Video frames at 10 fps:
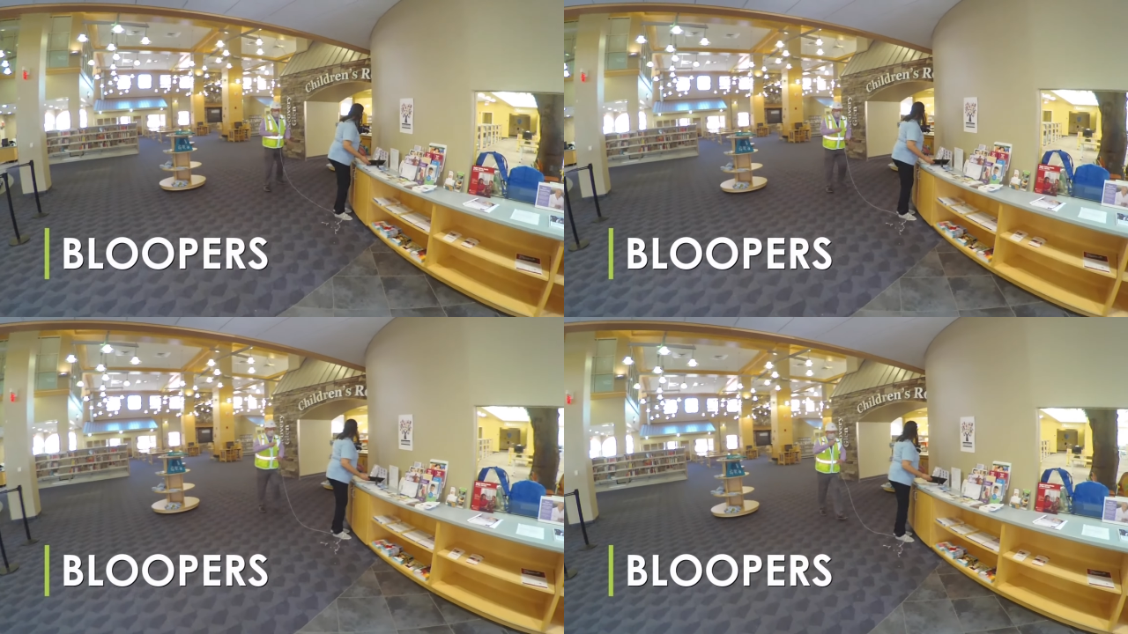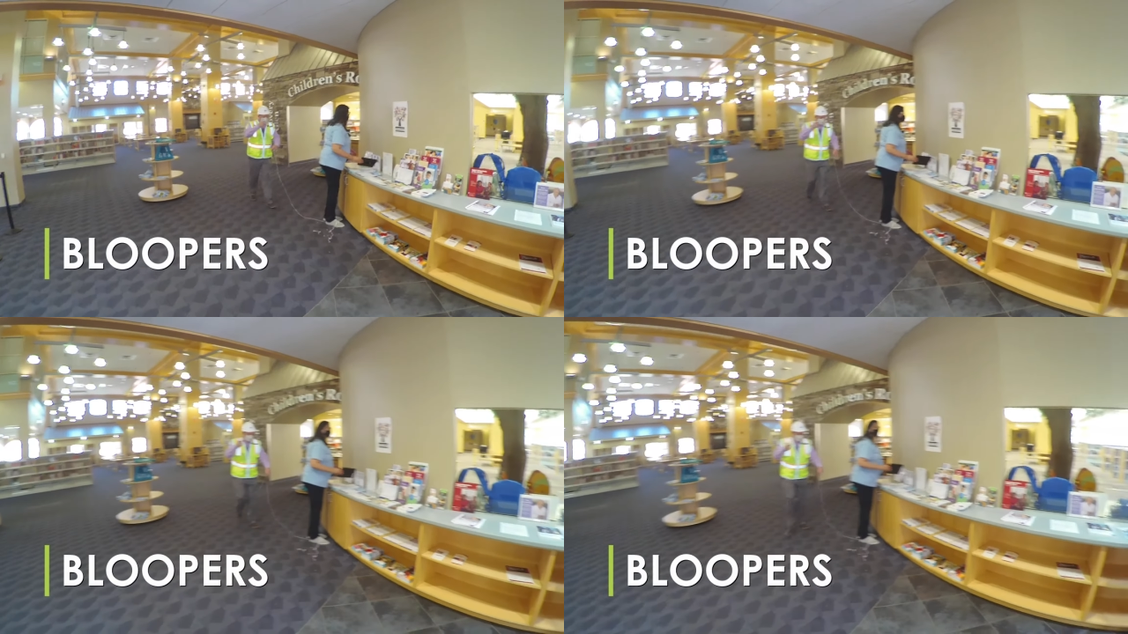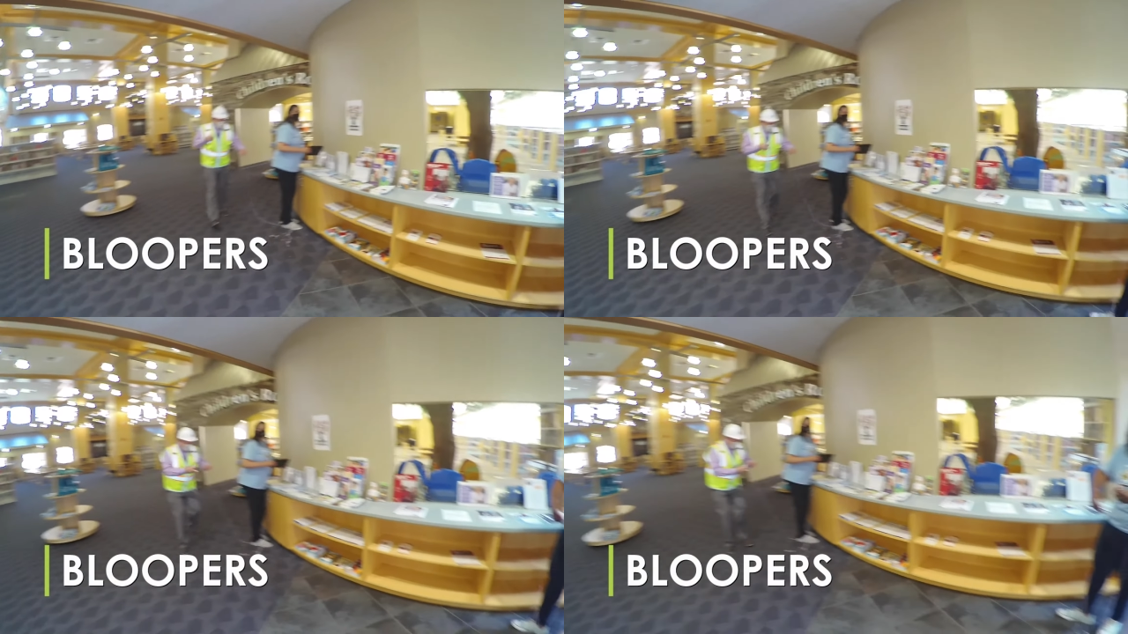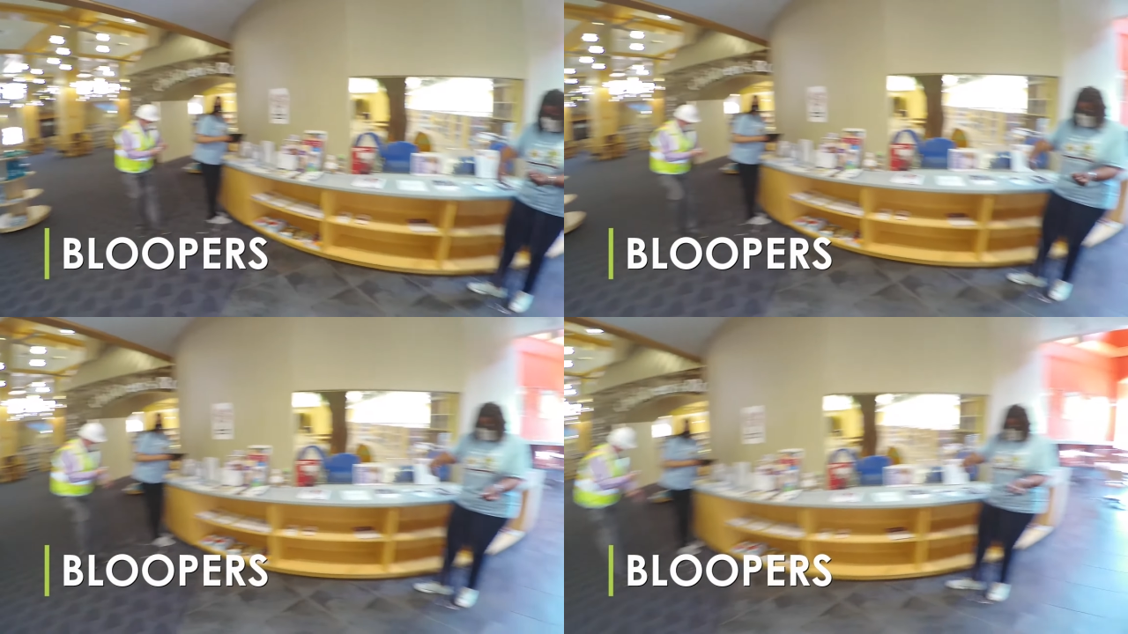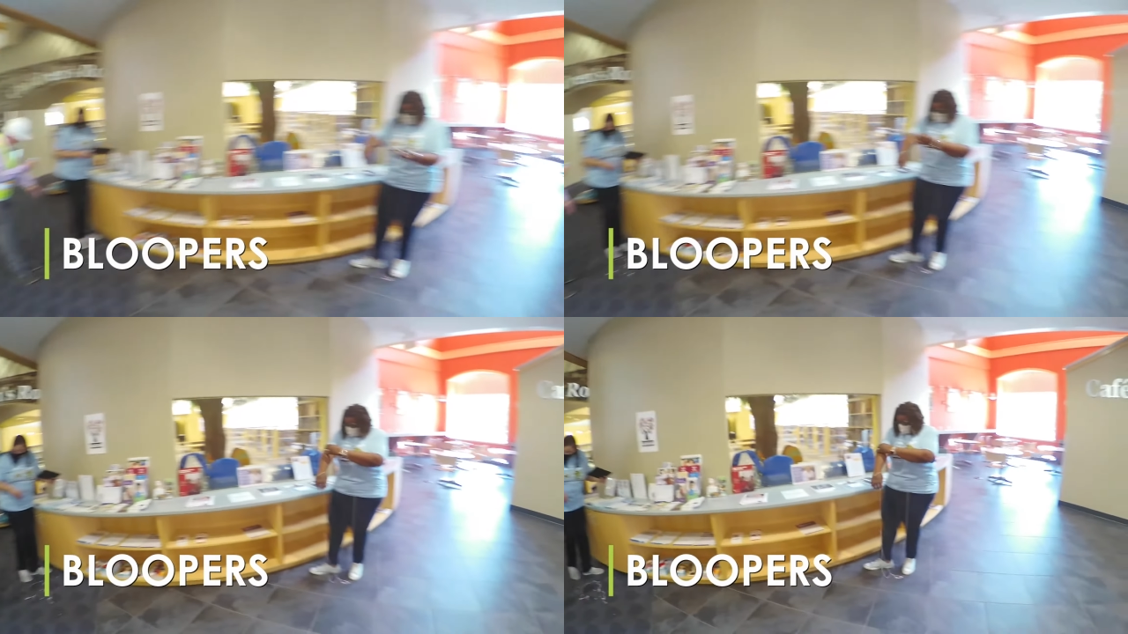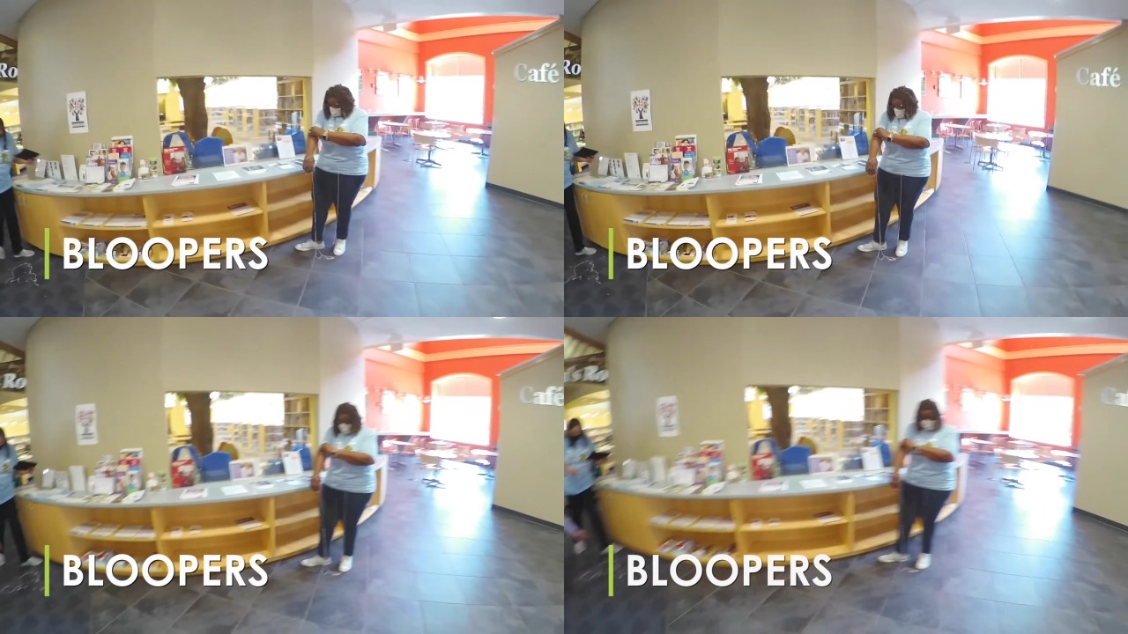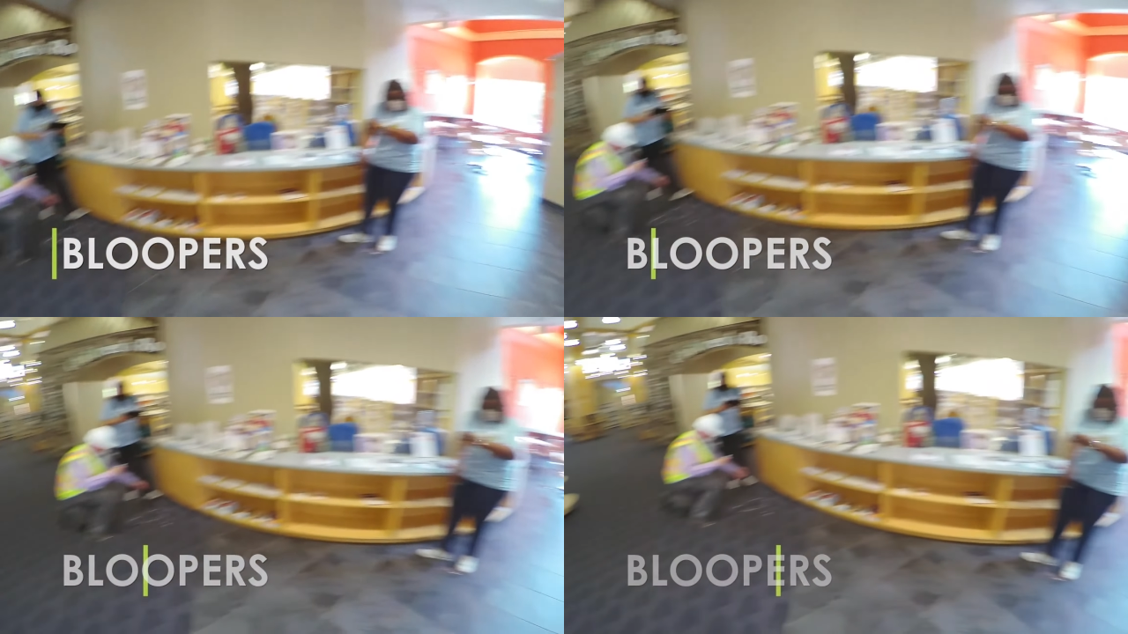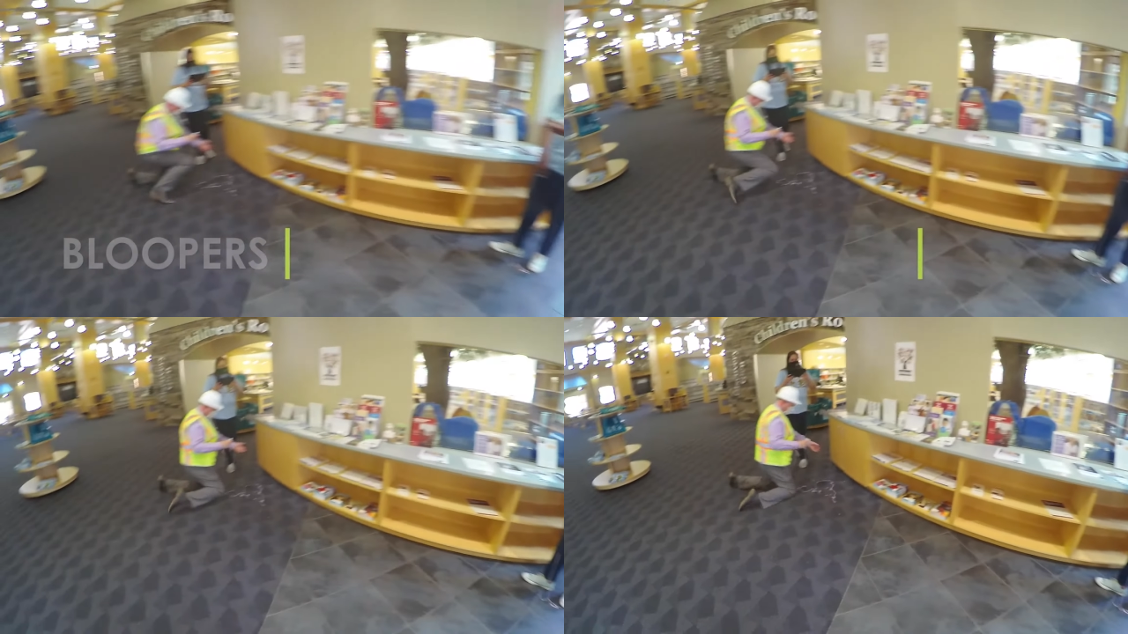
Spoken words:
(no speaker visible)